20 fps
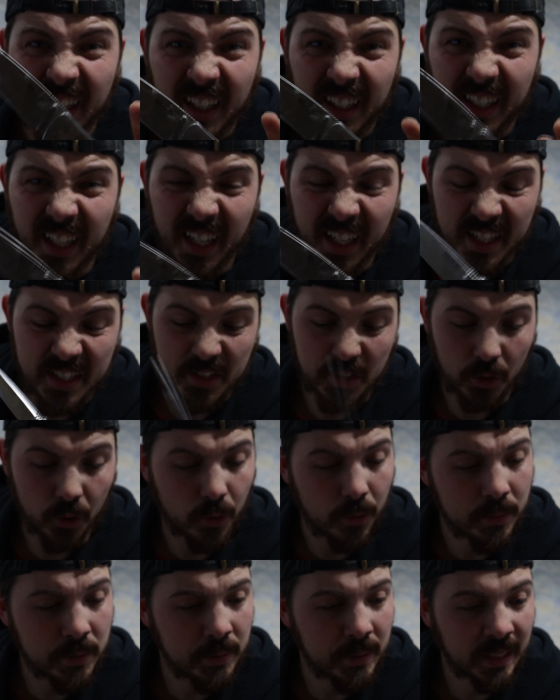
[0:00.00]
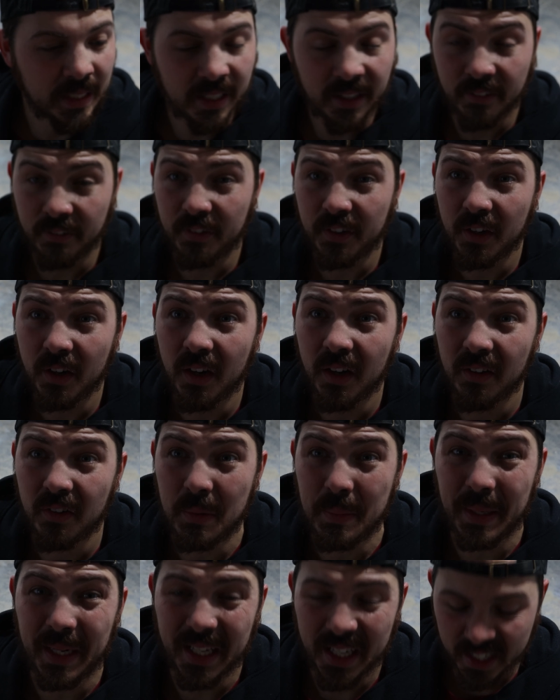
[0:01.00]
I got it as a groomsman gift
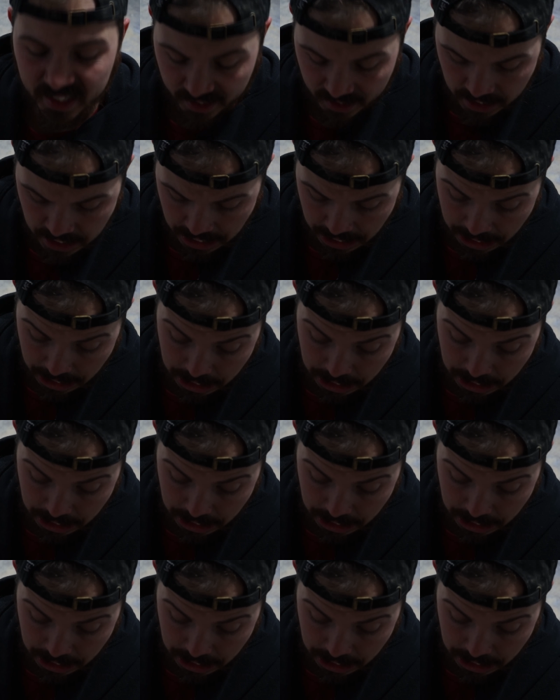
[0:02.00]
for my cousin.